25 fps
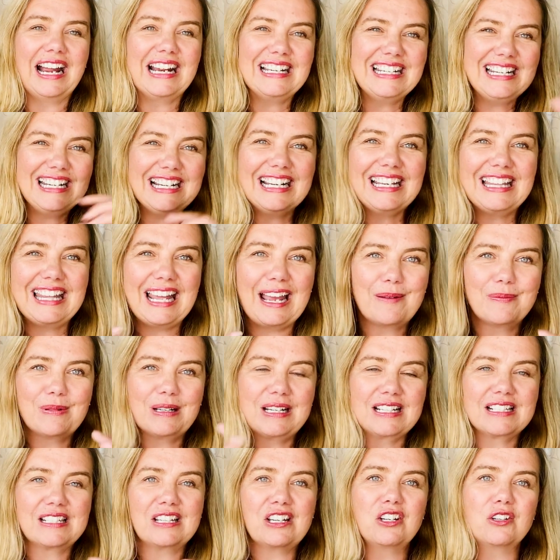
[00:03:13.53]
I needed that
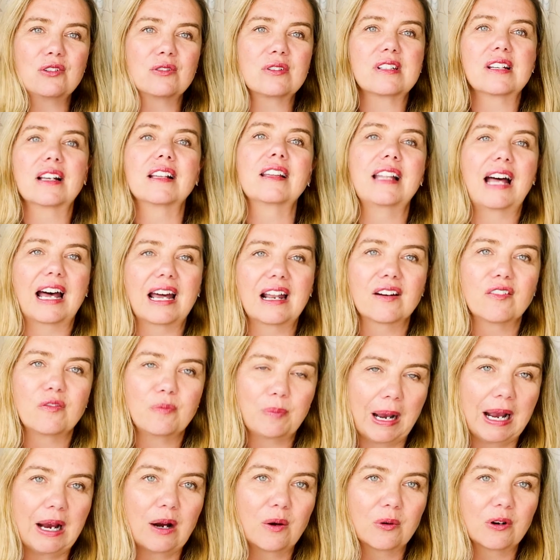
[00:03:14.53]
because it used a lot of
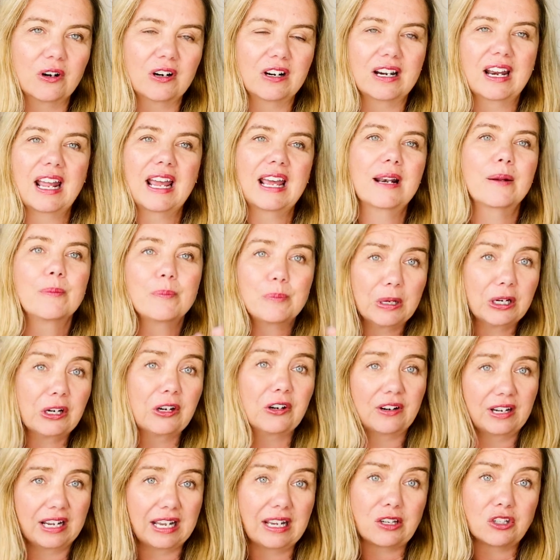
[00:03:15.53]
power and it had a
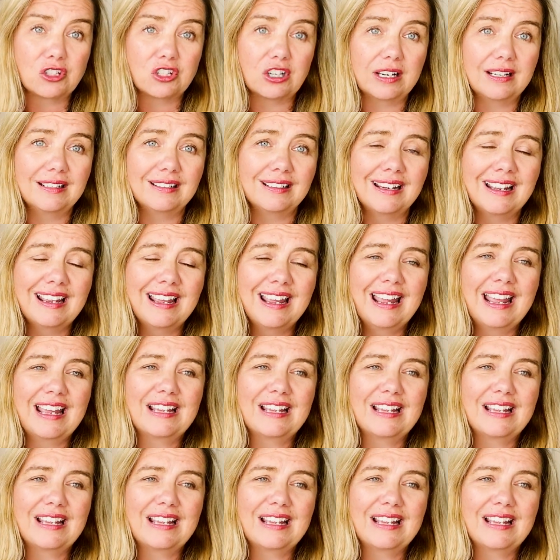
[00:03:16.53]
bigger engine.